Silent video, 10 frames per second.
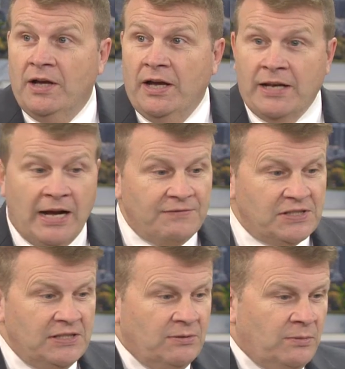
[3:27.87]
and I've
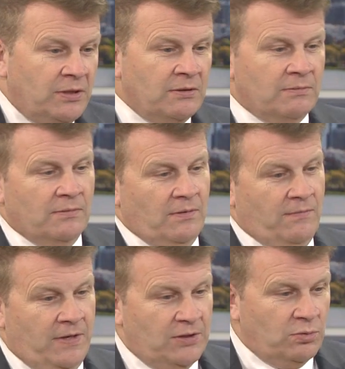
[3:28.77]
seen it where
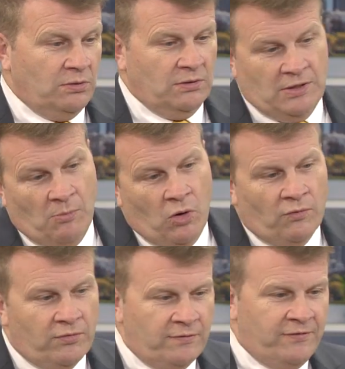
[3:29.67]
kids will come
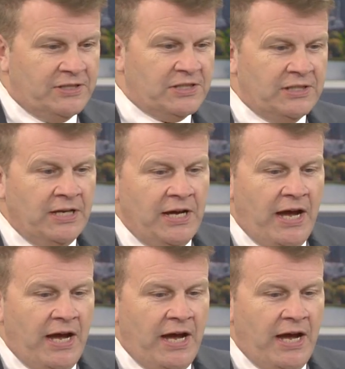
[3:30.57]
over and visit,